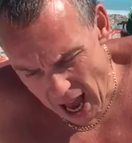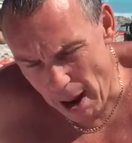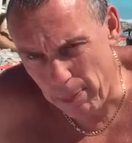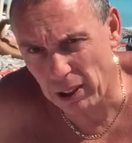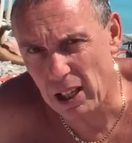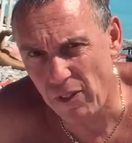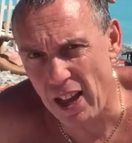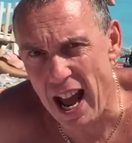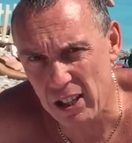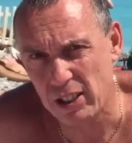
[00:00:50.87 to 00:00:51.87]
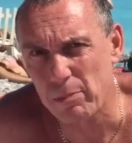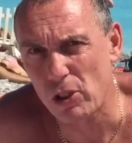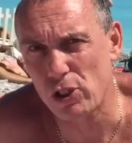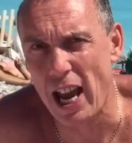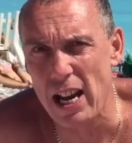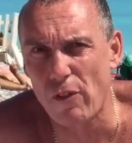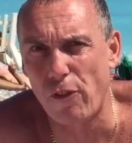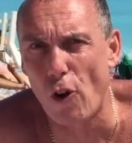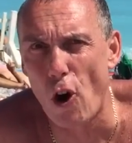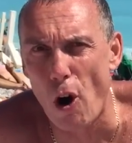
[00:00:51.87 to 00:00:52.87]
I believe they asked him to sign a
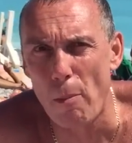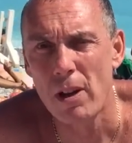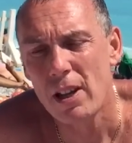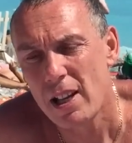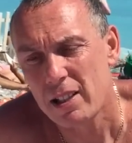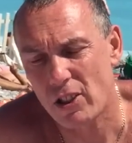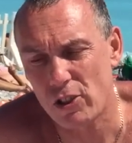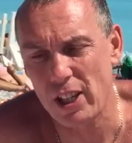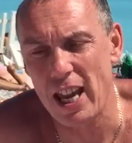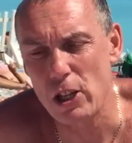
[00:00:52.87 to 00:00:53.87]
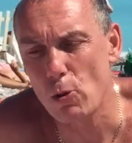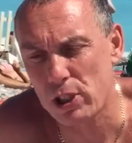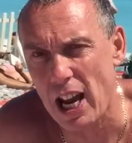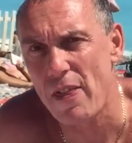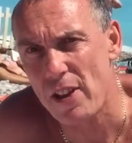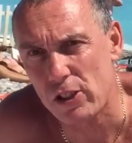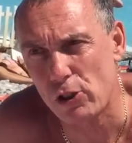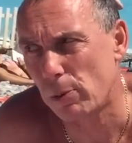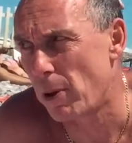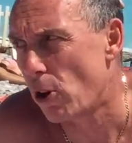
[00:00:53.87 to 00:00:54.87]
form to say, you sign this,
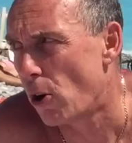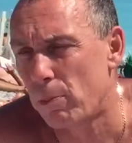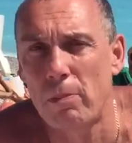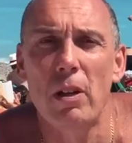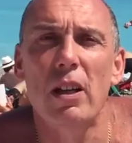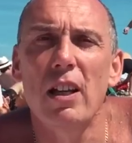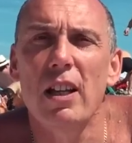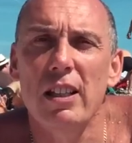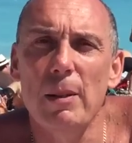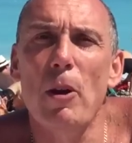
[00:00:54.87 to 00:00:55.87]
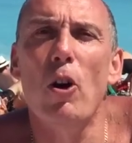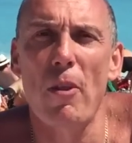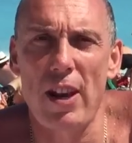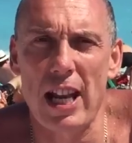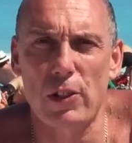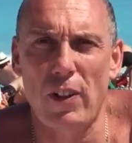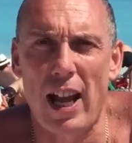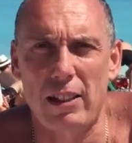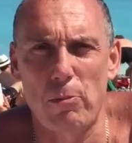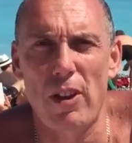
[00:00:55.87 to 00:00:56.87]
you'll be home on the next
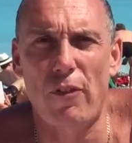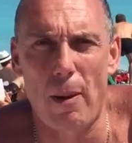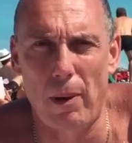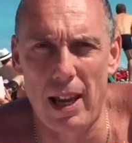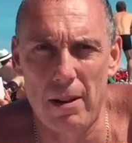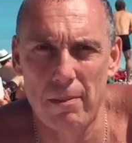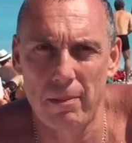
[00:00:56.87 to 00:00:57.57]
flight with your family.